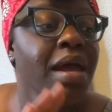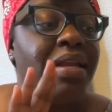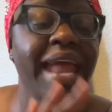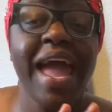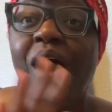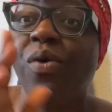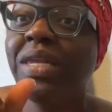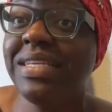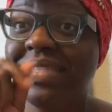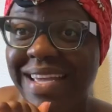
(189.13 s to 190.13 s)
Now,
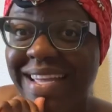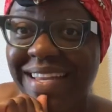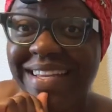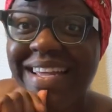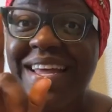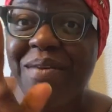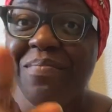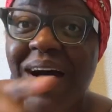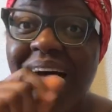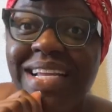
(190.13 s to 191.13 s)
listen,
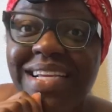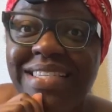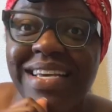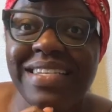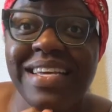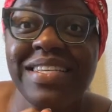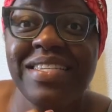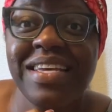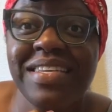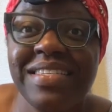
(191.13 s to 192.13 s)
Bonnie says
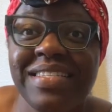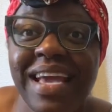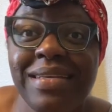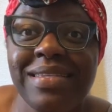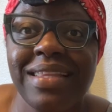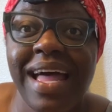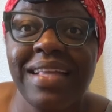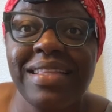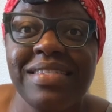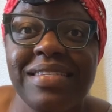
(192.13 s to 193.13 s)
it's, it tastes
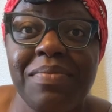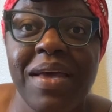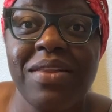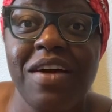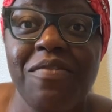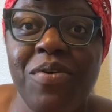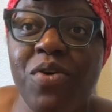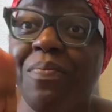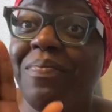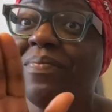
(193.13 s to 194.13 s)
like the smell of
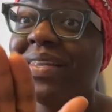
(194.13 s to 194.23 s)
poop.